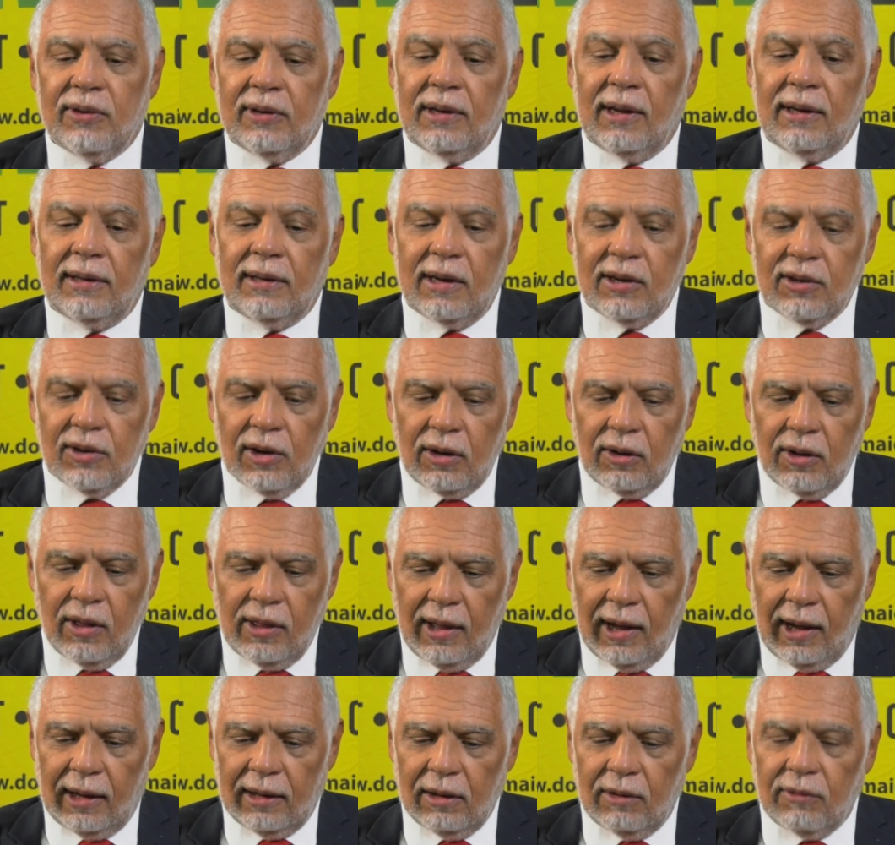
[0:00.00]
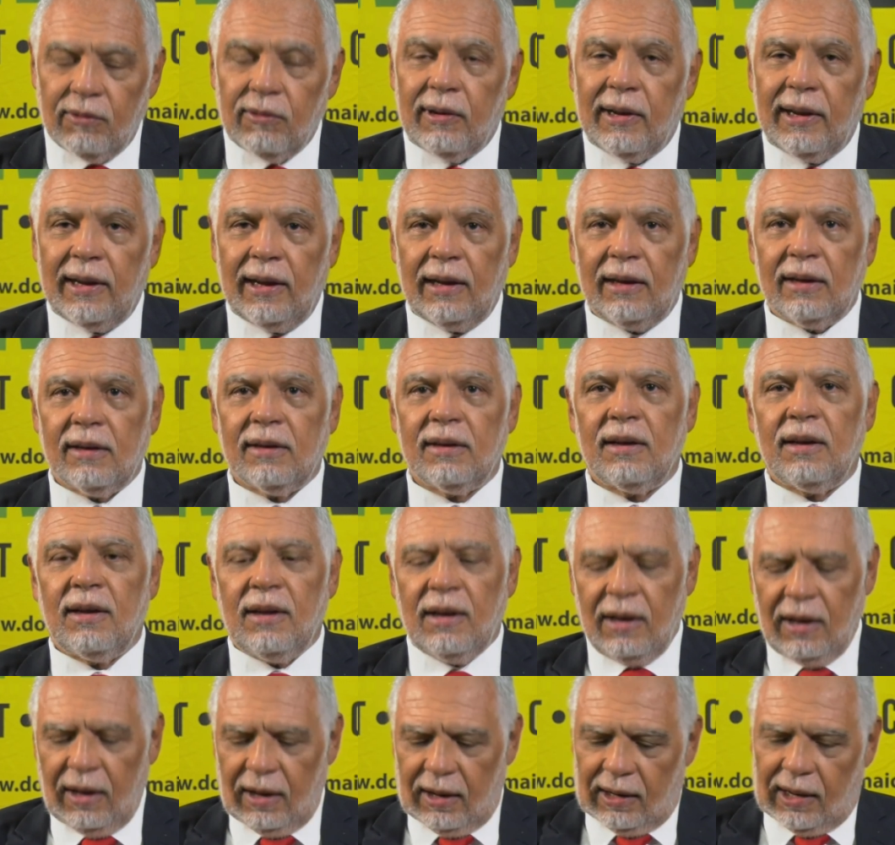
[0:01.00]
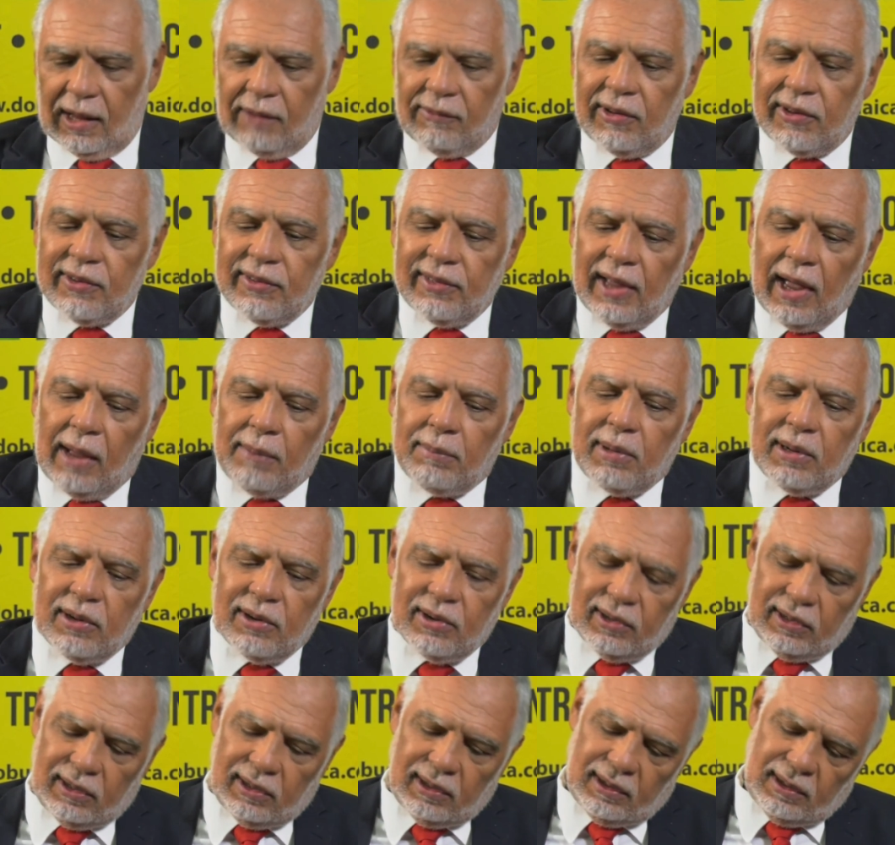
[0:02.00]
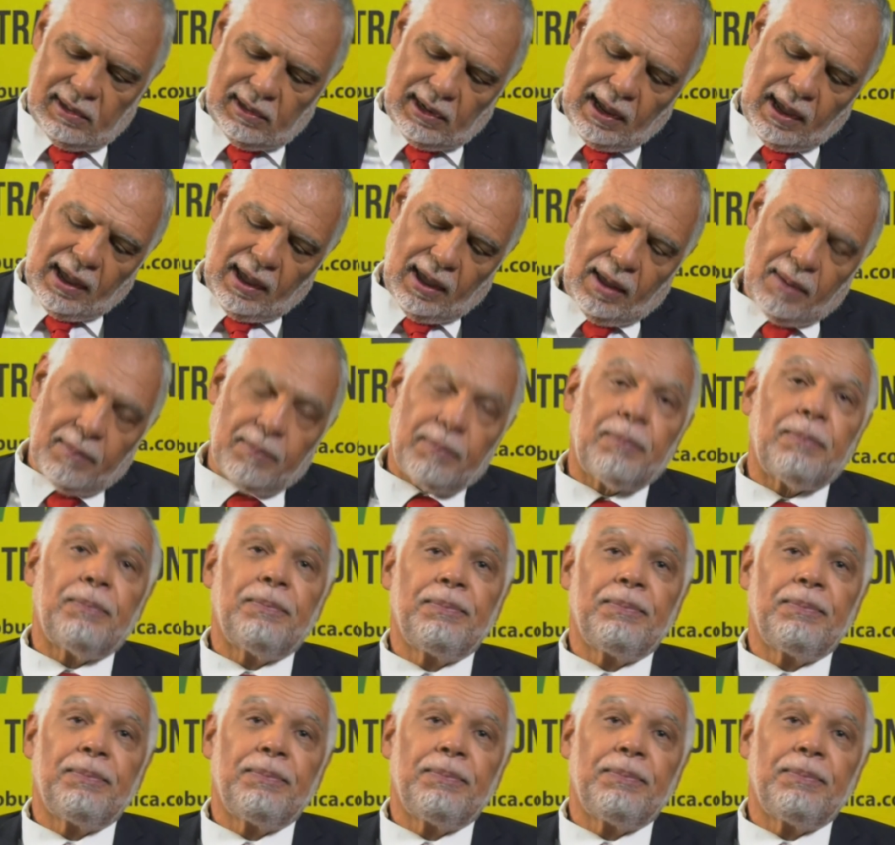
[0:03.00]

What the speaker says: In addition to that, of late, they have established a